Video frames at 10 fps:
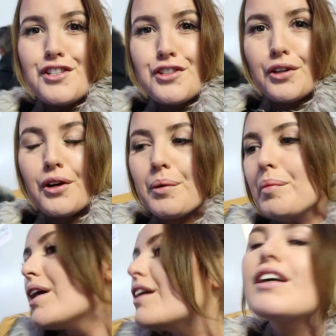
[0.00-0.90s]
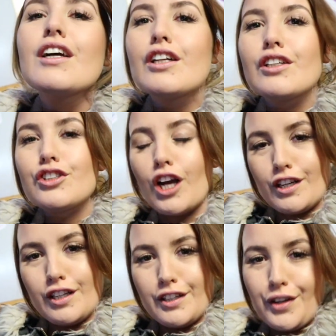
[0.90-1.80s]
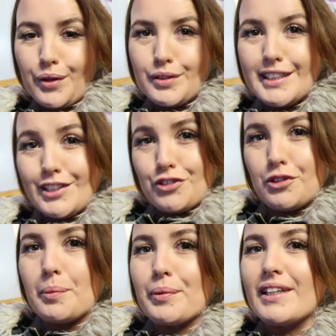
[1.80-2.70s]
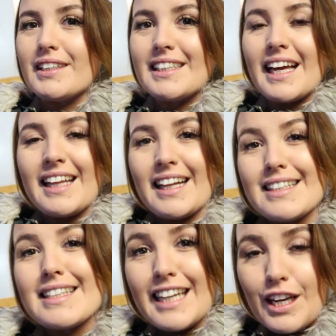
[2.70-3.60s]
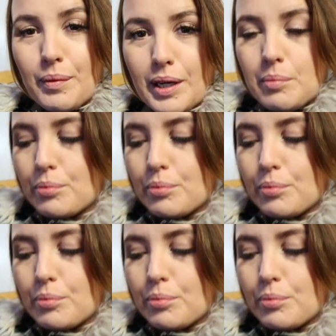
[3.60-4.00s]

Some chocolate coated strawberries, and then Steve went and